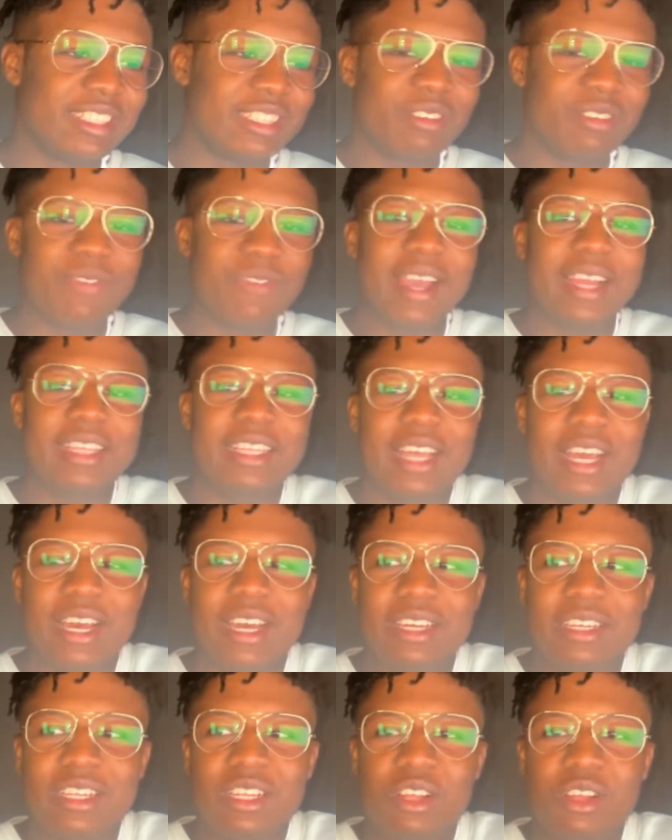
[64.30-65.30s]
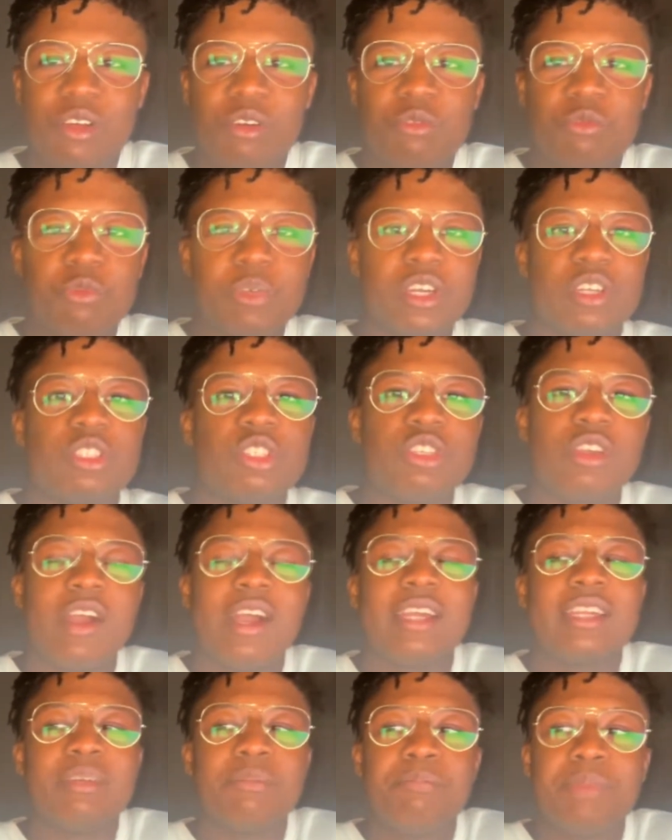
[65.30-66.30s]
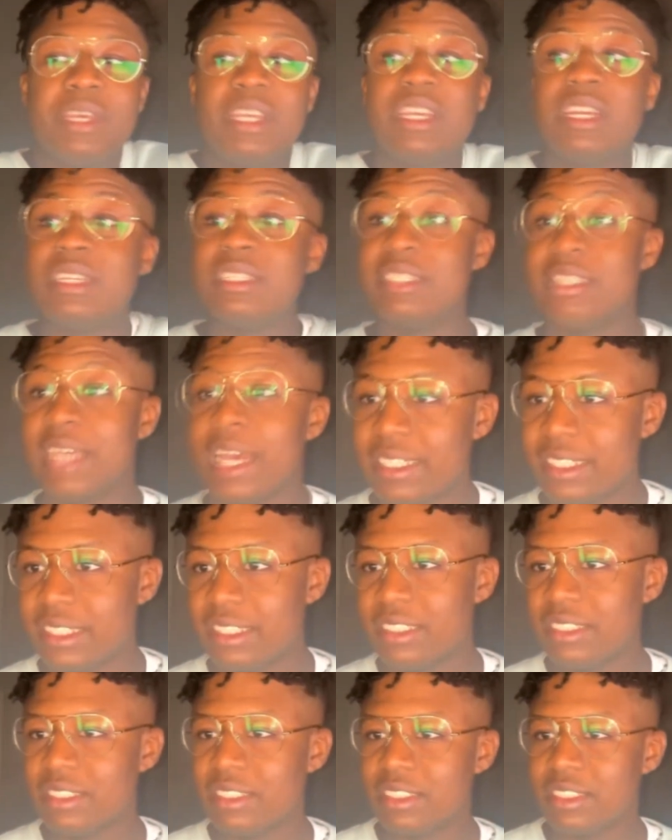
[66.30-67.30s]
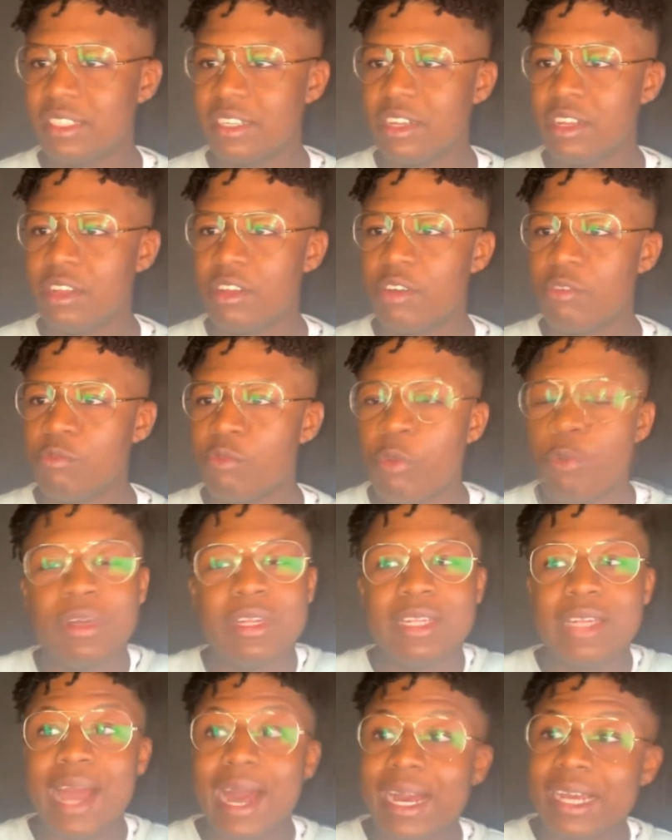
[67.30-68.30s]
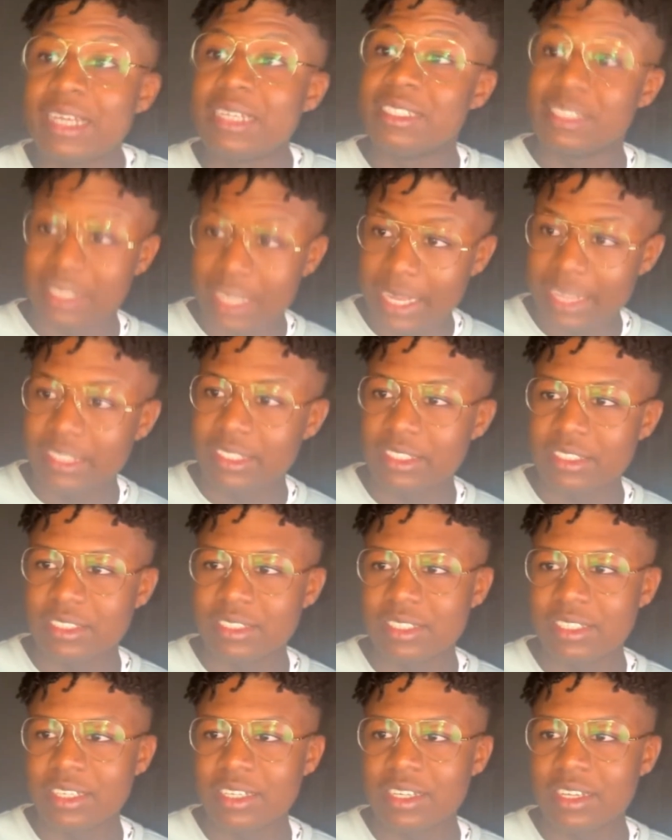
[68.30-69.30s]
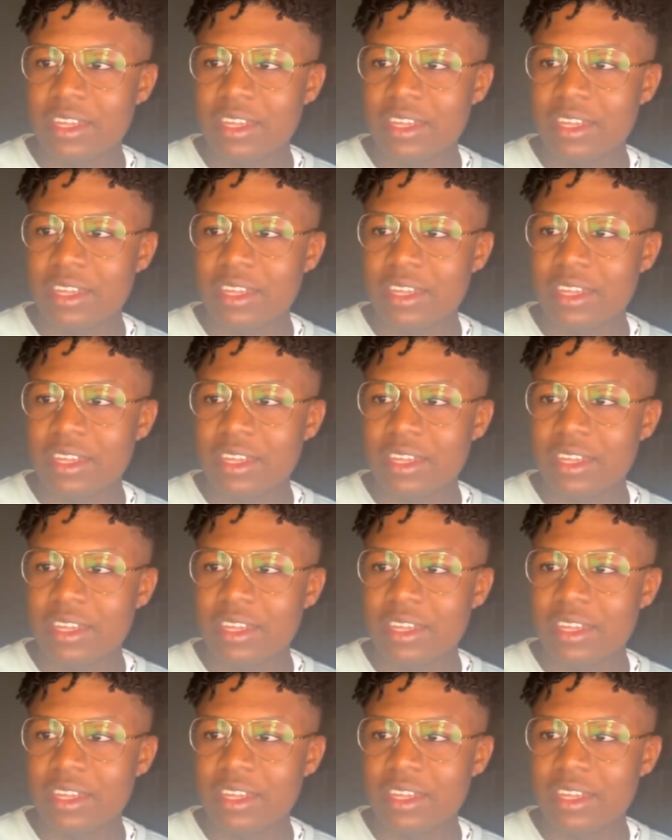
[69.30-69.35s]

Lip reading: it's the fact that we are trying to be contenders when we're not contenders.